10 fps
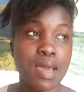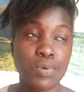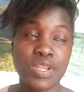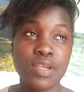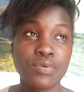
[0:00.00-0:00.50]

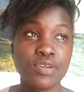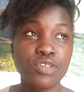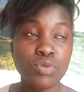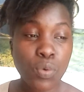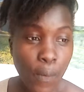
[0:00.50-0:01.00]
When I
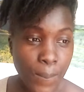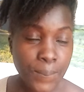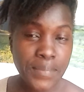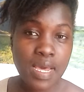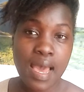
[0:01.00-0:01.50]
reached home,
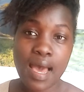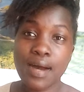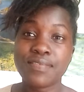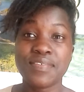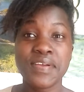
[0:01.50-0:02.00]

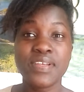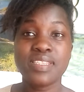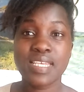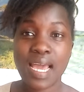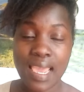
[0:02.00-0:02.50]
I'm very
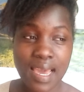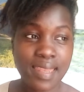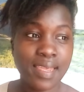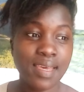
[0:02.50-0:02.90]
tired,